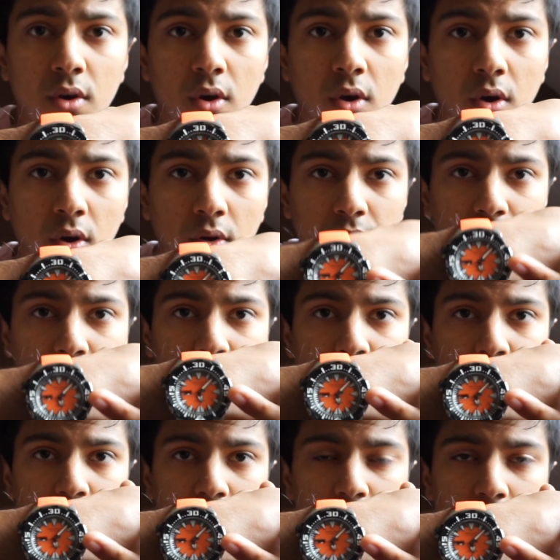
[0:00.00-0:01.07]
of
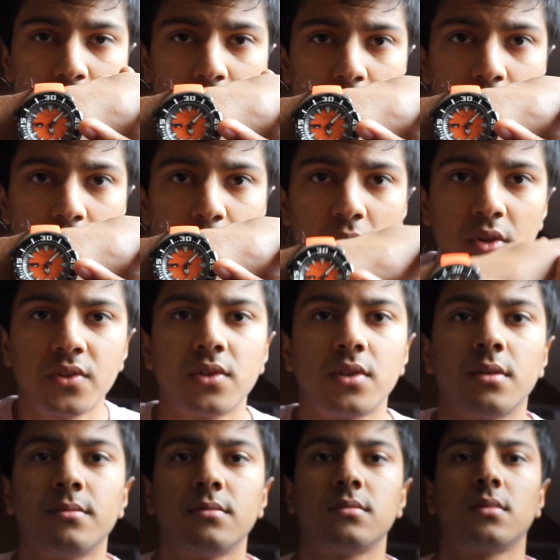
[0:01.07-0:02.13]
the
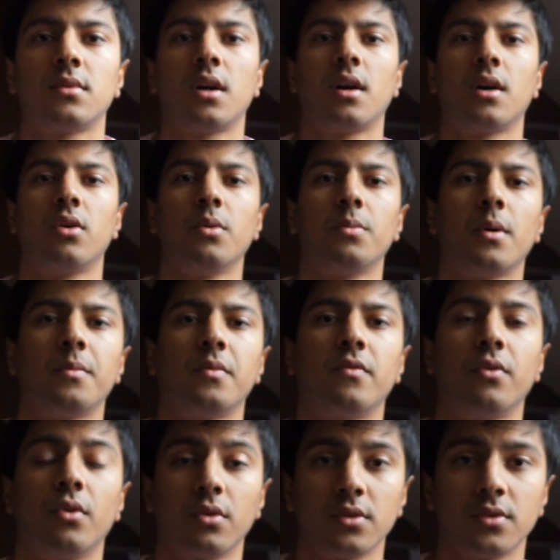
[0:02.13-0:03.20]
Monster. I hope I'm in
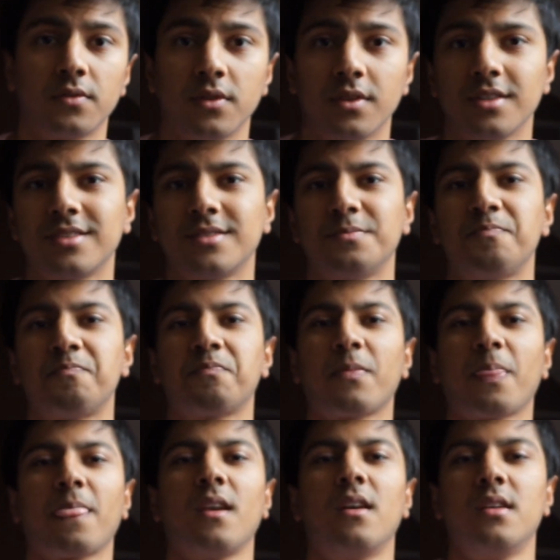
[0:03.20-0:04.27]
focus for this.
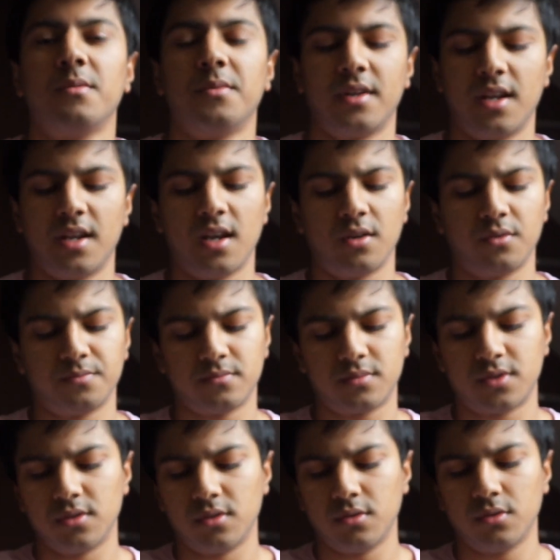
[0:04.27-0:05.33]
But anyhow,
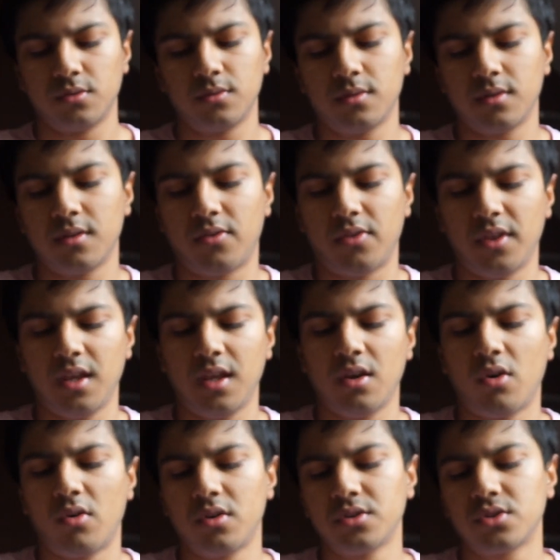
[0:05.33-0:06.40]
so the
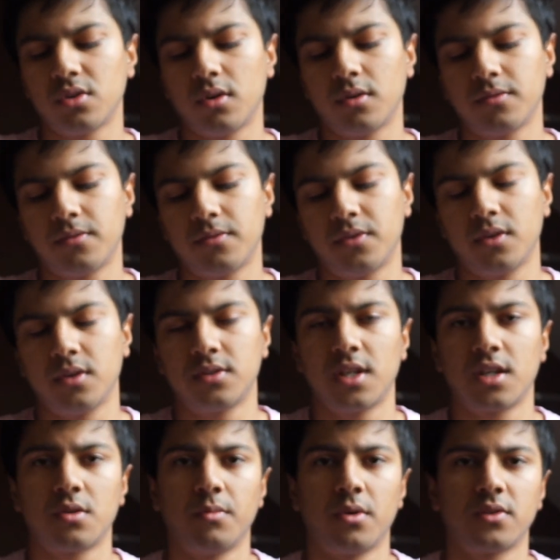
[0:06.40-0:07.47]
orange of the
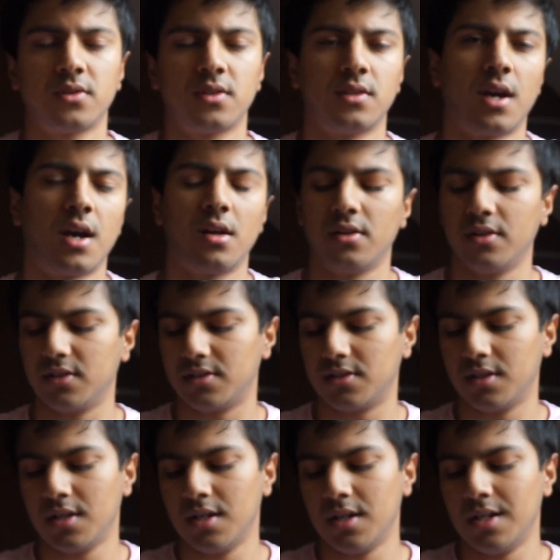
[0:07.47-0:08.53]
Seiko Monster dial
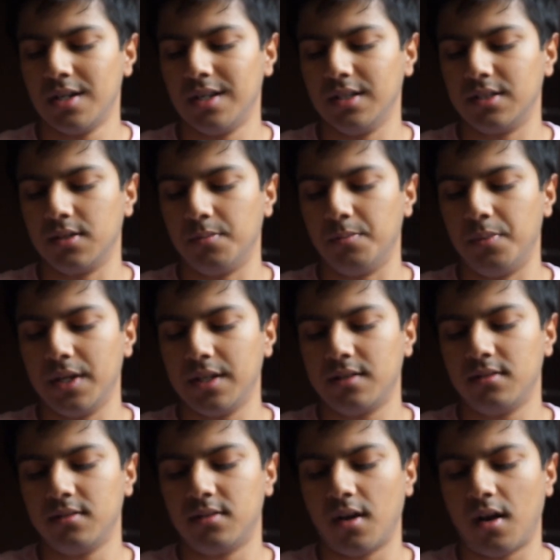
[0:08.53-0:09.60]
it's a
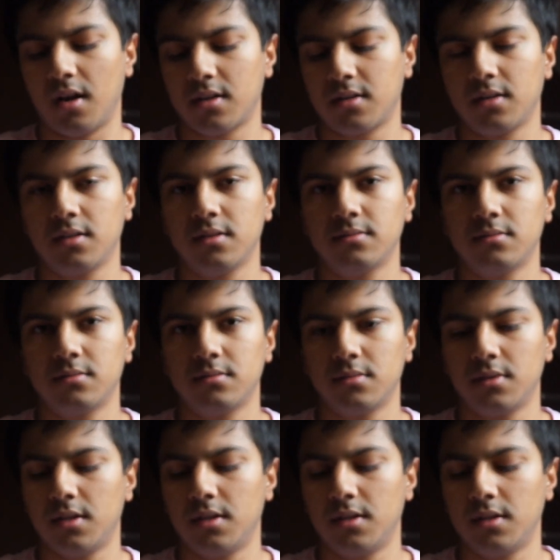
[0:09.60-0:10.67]
bit darker
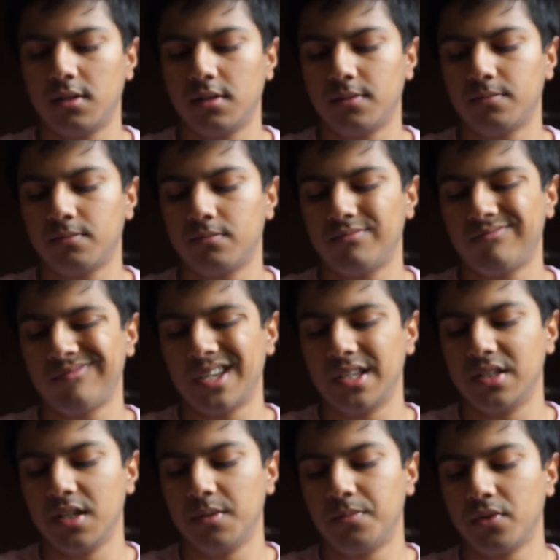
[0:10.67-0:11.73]
and
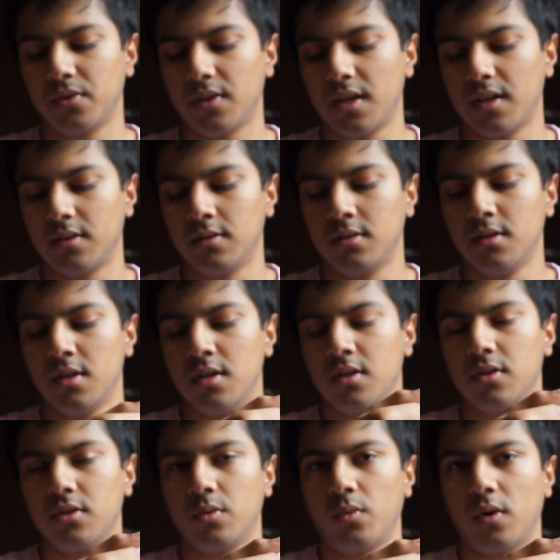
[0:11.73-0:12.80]
deeper than
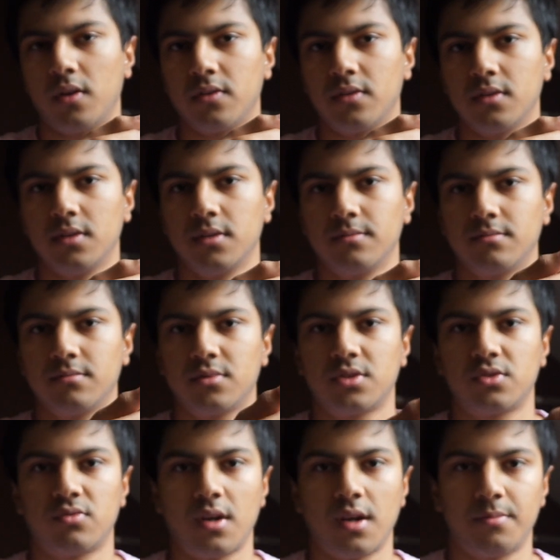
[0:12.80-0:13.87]
the
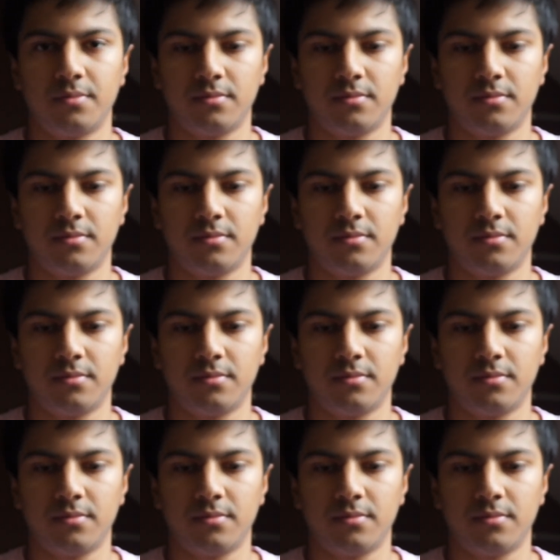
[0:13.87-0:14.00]
strap